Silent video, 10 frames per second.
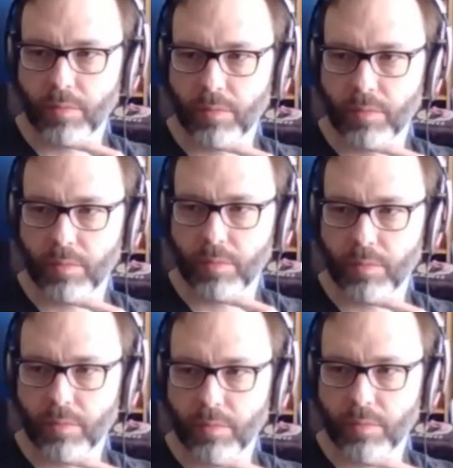
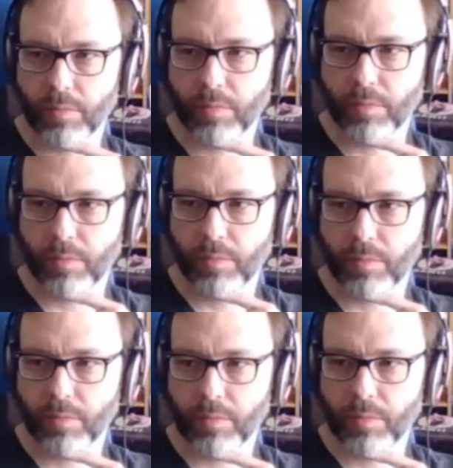
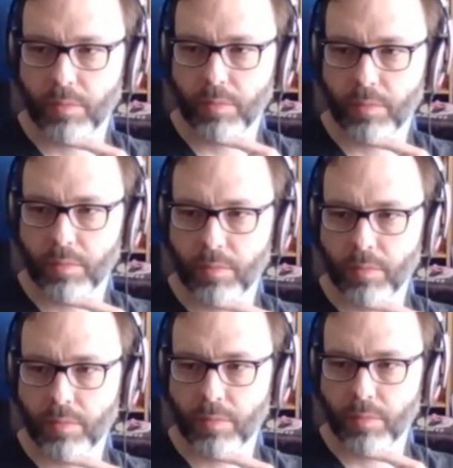
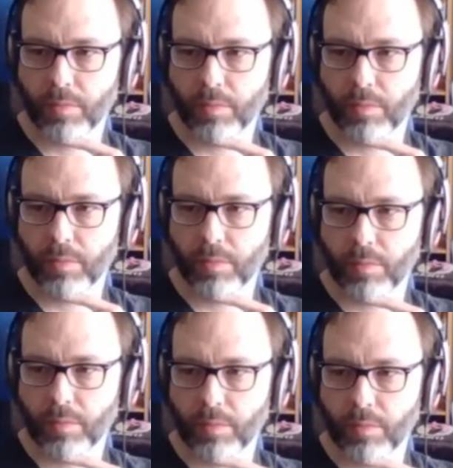
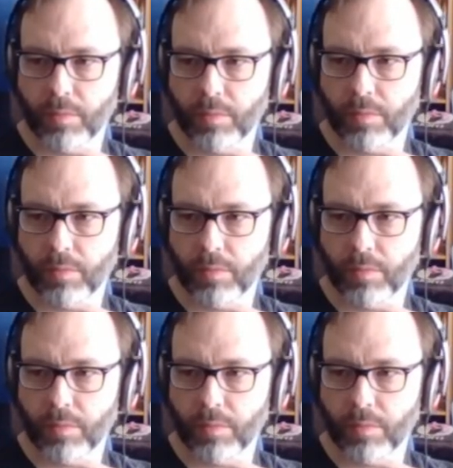[no speech]